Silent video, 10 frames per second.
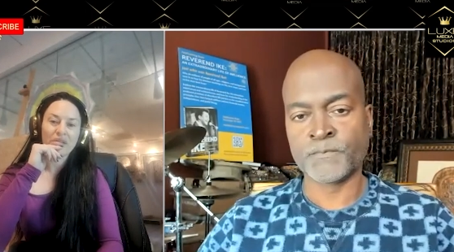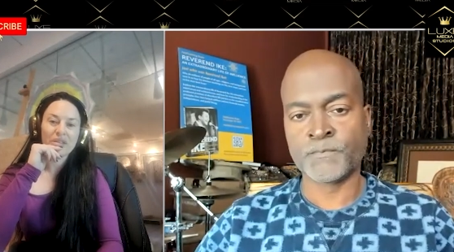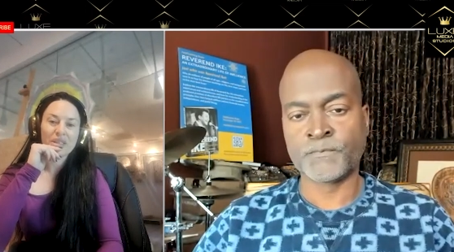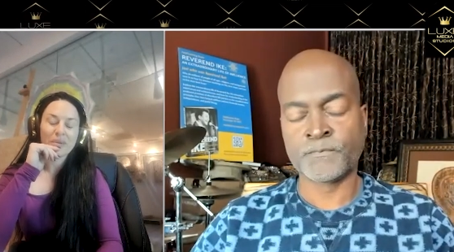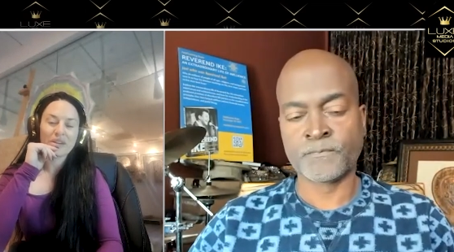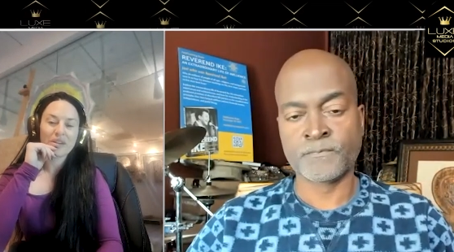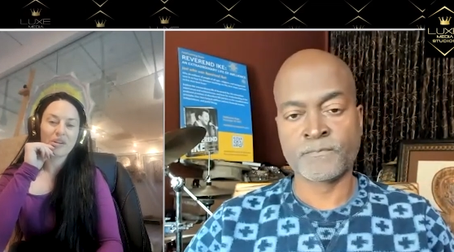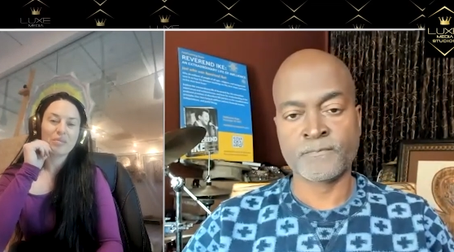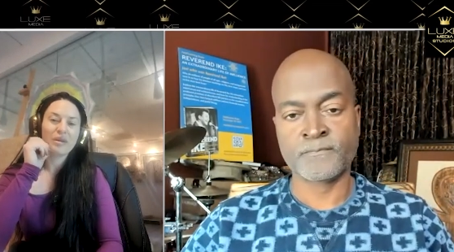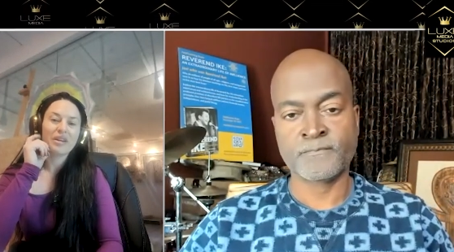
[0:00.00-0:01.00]
Speaker 1: respect
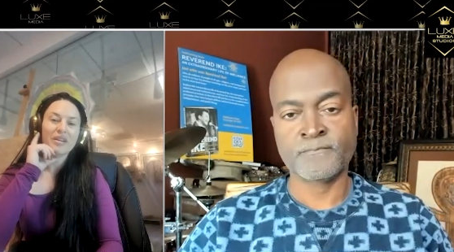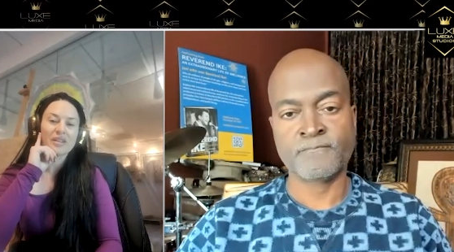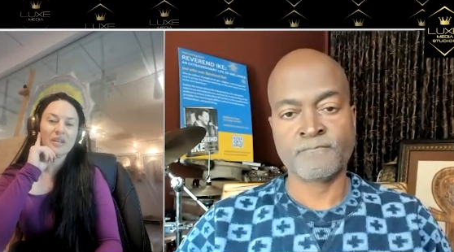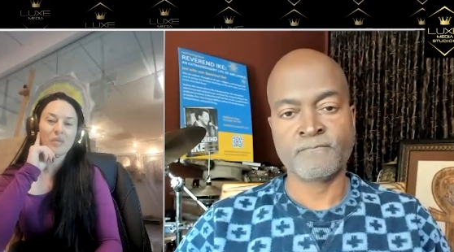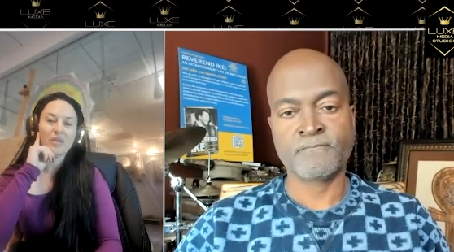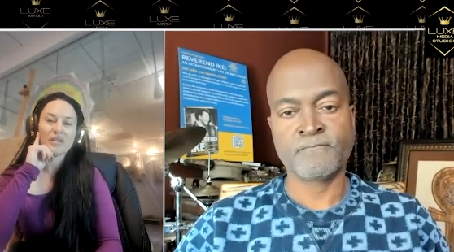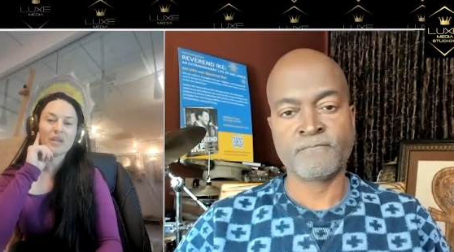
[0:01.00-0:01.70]
their opinions on what's